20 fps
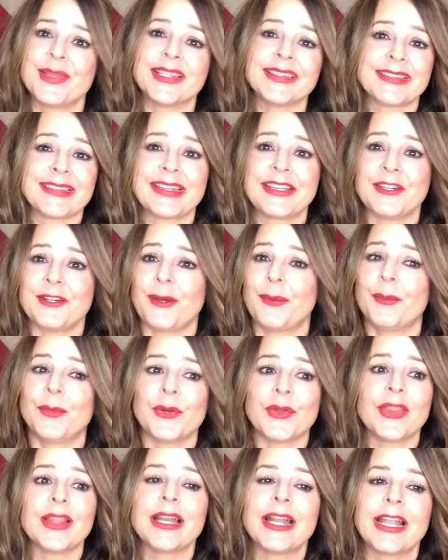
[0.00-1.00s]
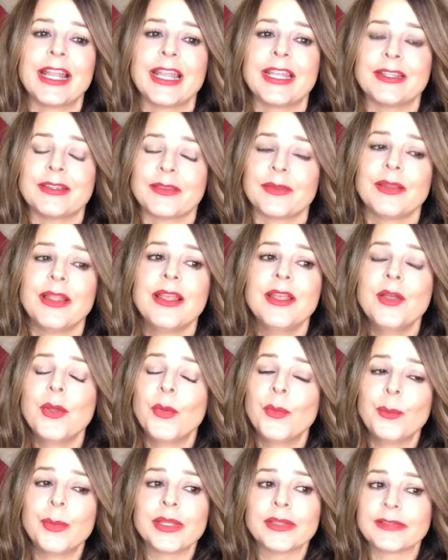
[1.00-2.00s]
mascara more than I hate
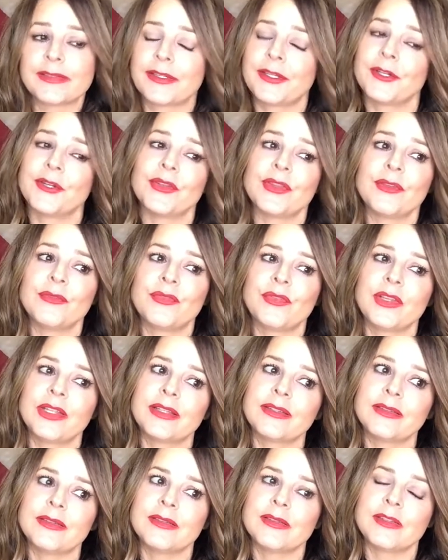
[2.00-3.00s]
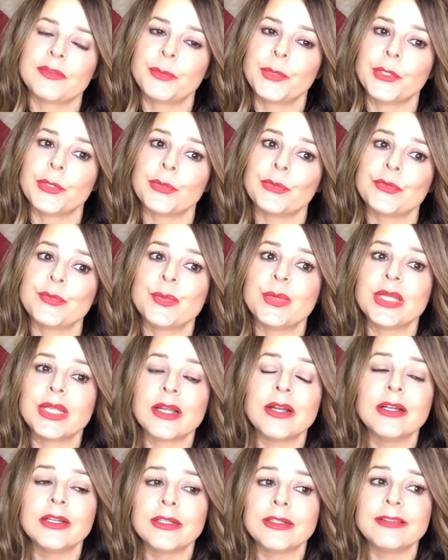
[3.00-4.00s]
mascara that flakes and smears,
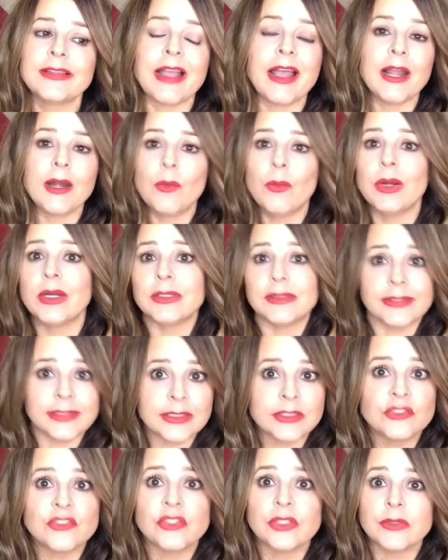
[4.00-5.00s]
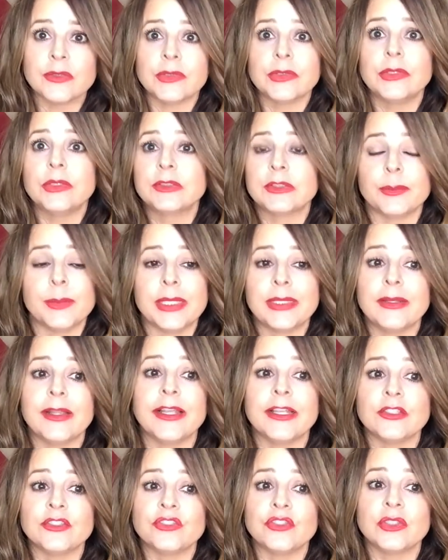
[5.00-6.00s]
because I don't want to take a chisel to my
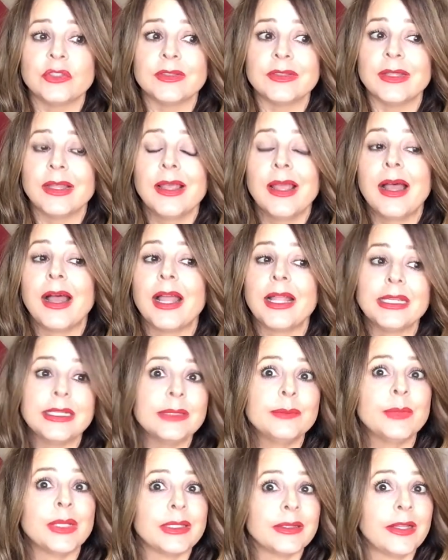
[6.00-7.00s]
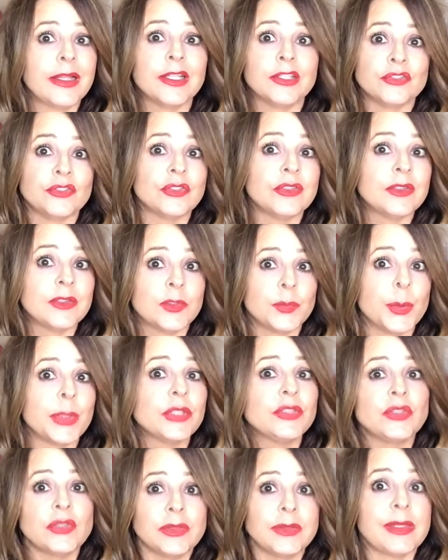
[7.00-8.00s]
lashes. I need my lashes,
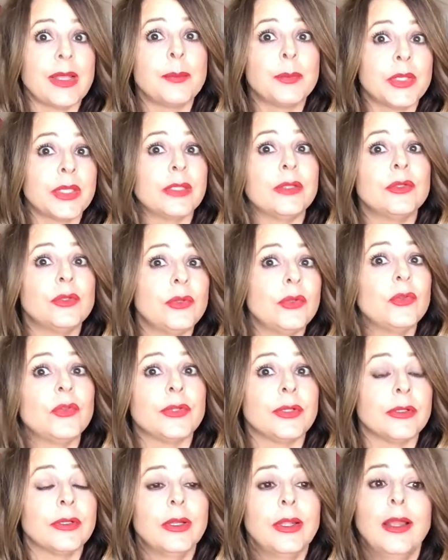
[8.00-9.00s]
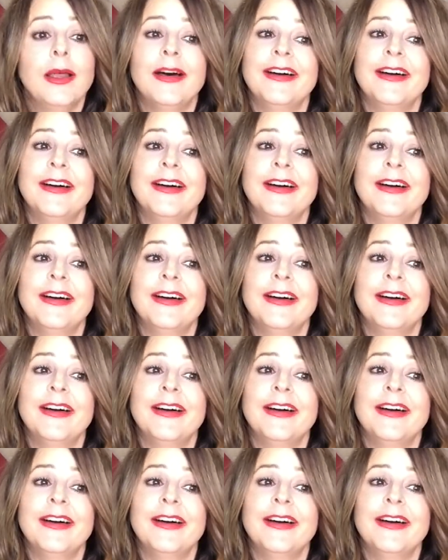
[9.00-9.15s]
especially as I'm getting older.